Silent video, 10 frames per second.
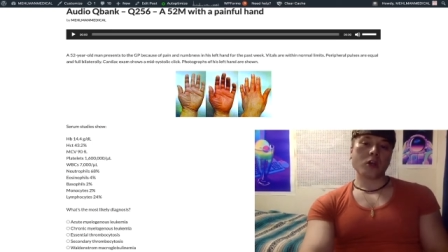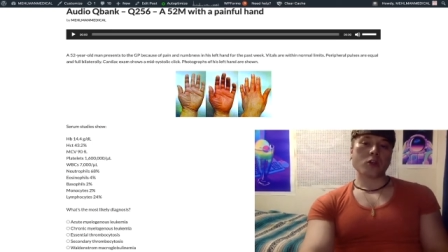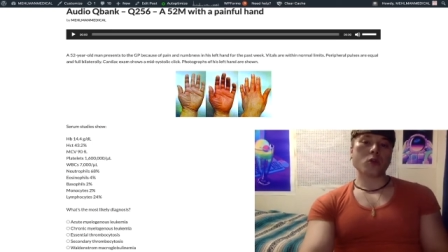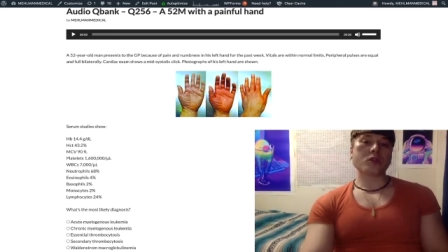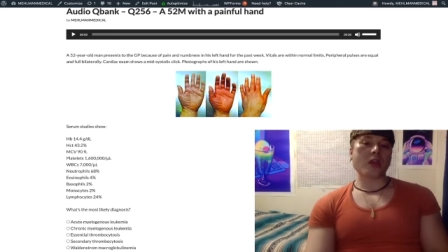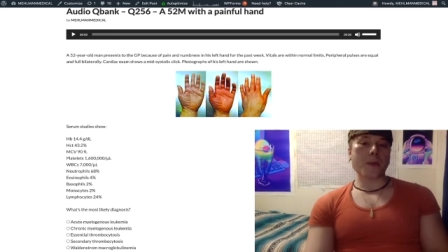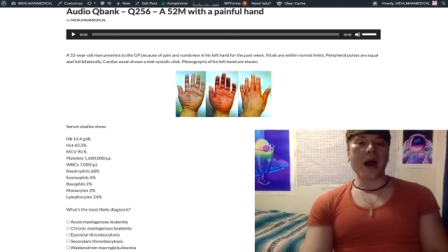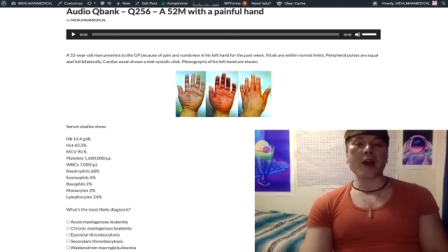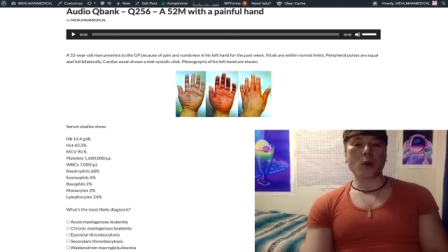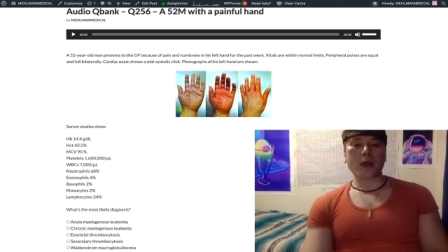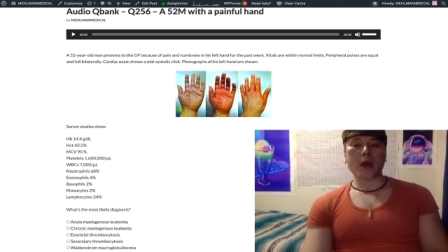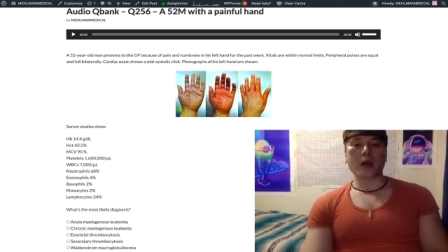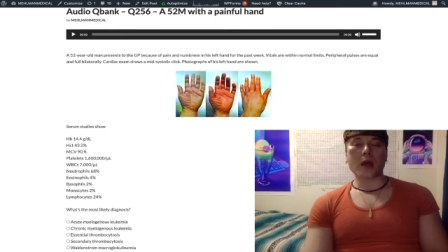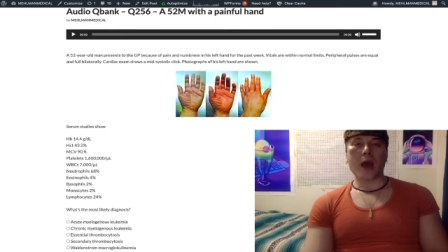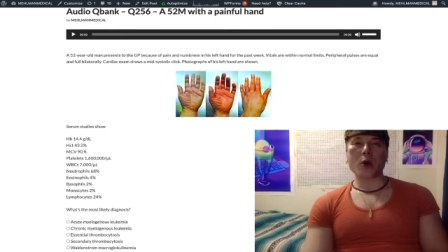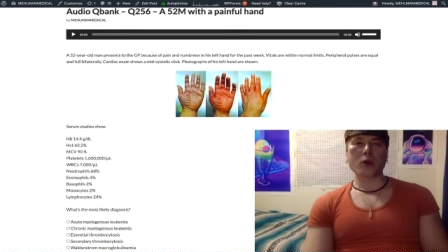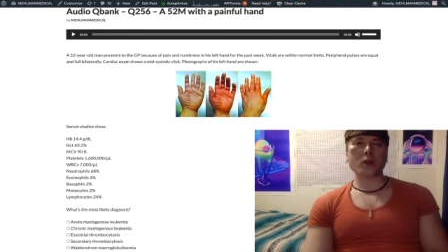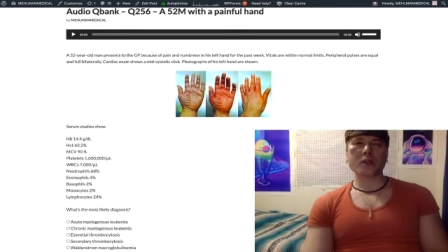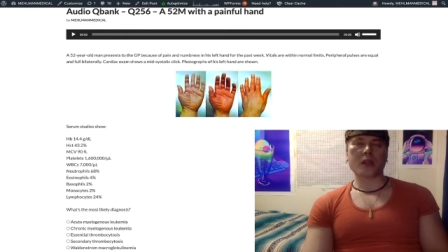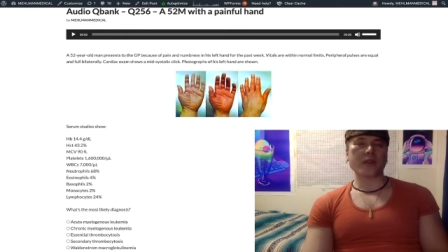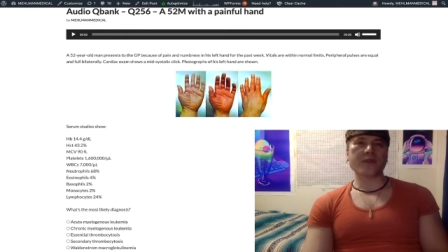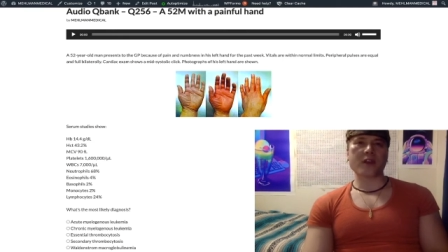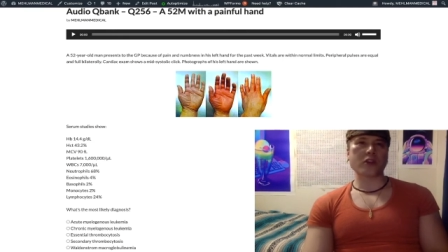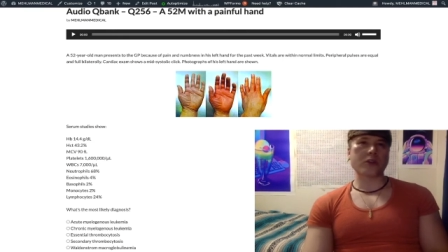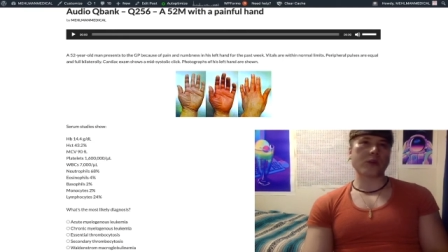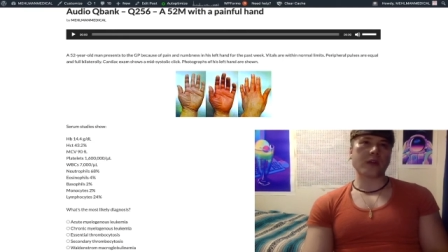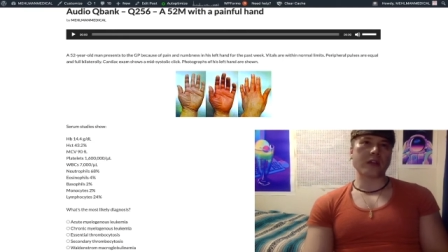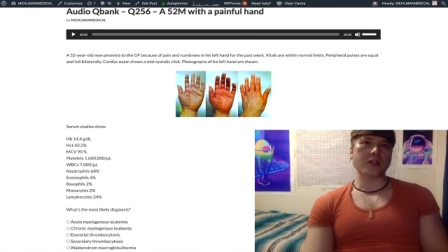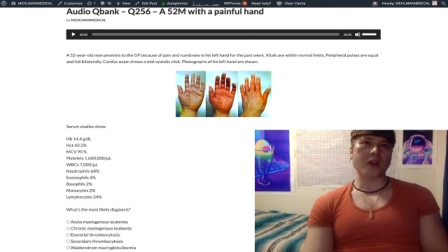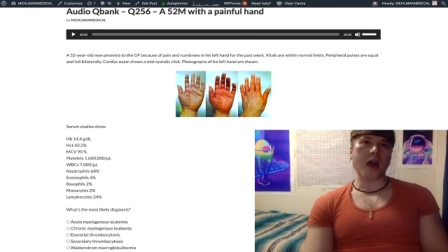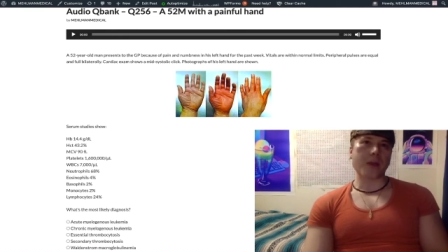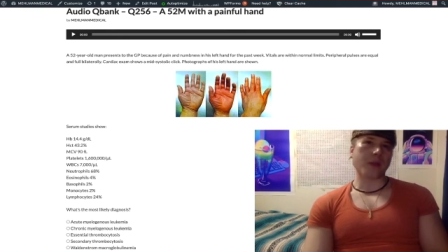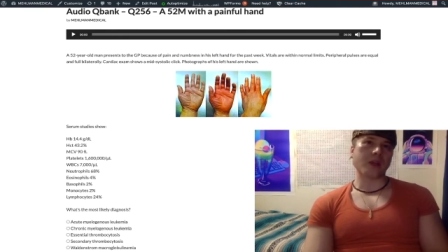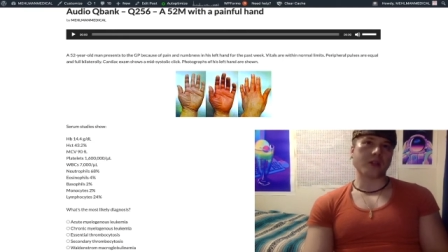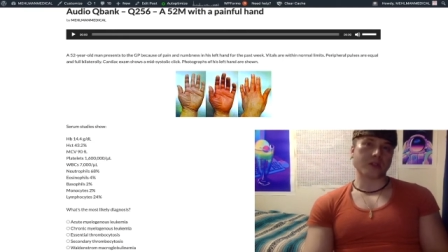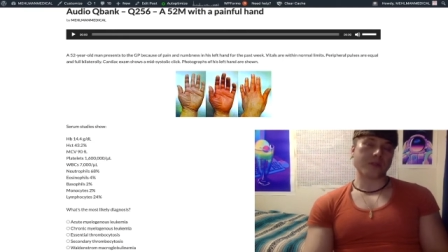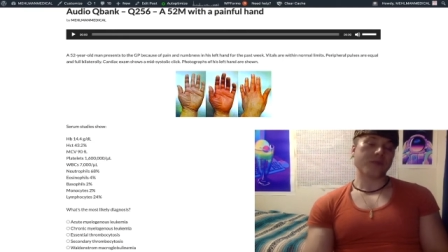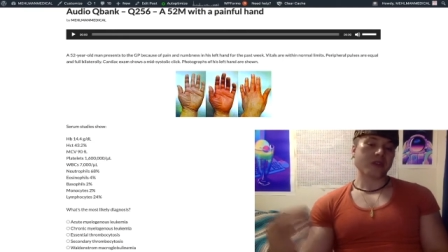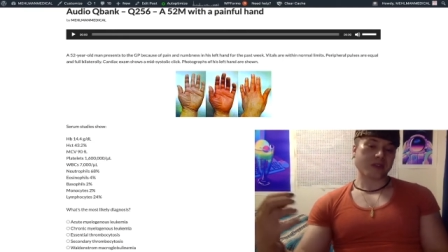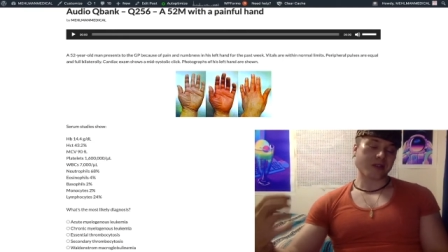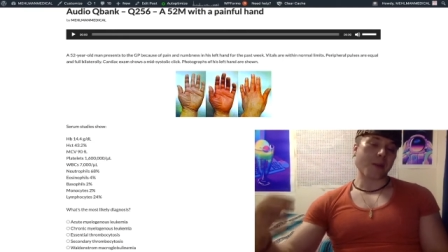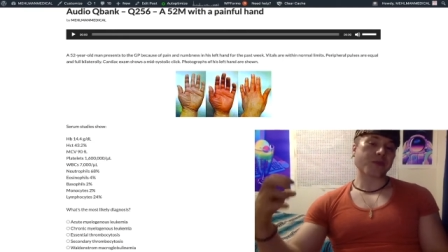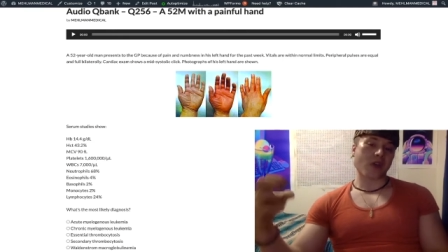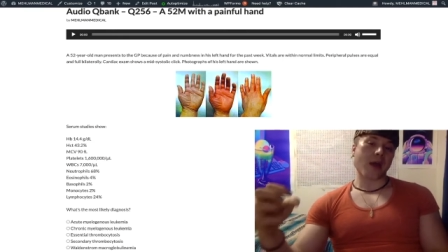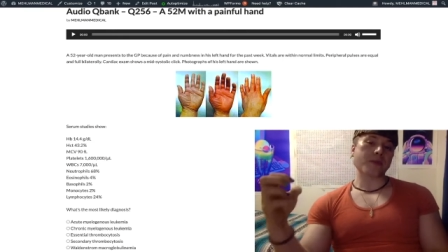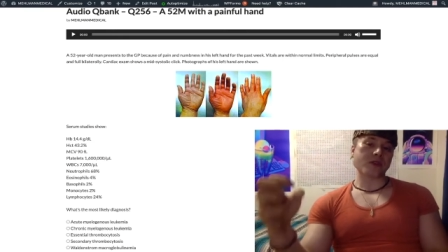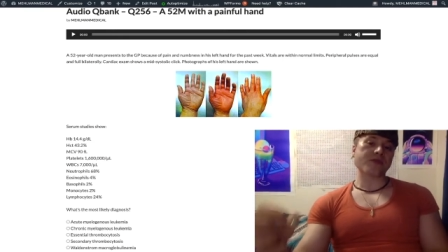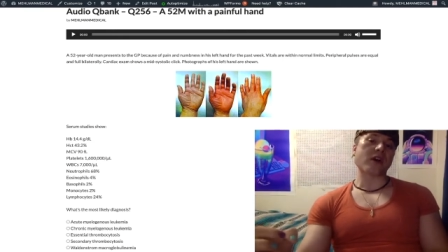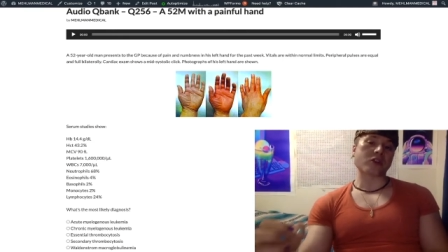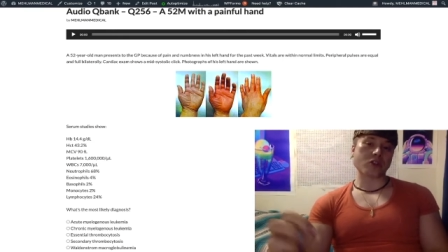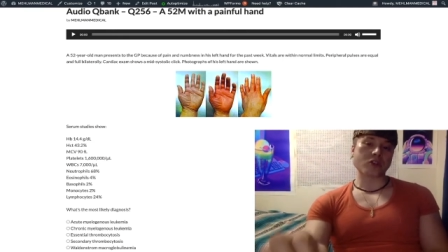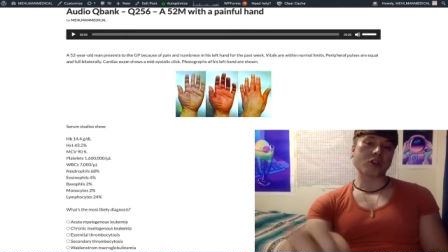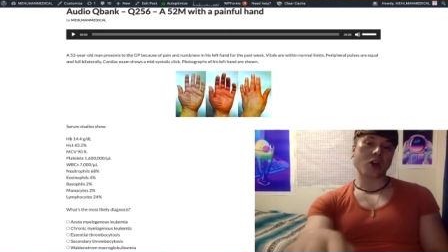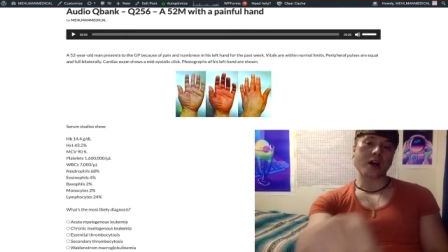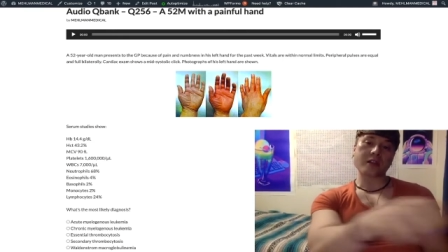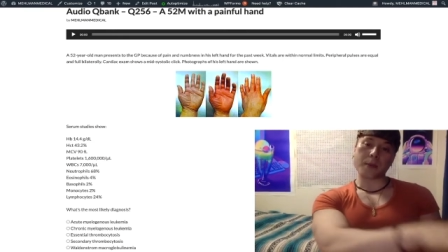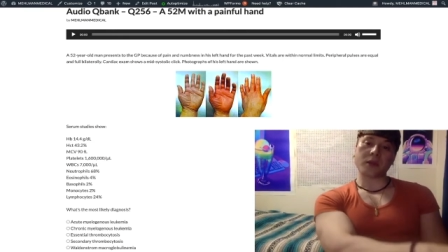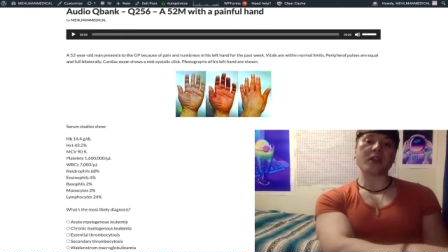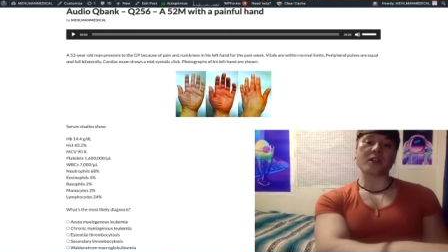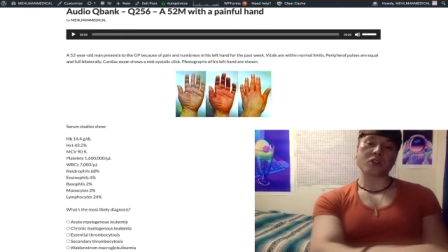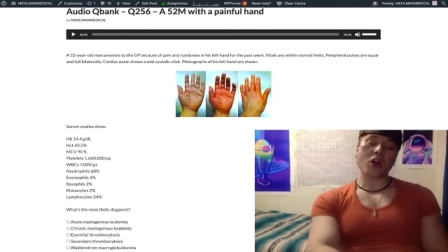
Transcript: You say, but I don't get it. How does like infection relate to high platelets? Sometimes infections can cause high platelets.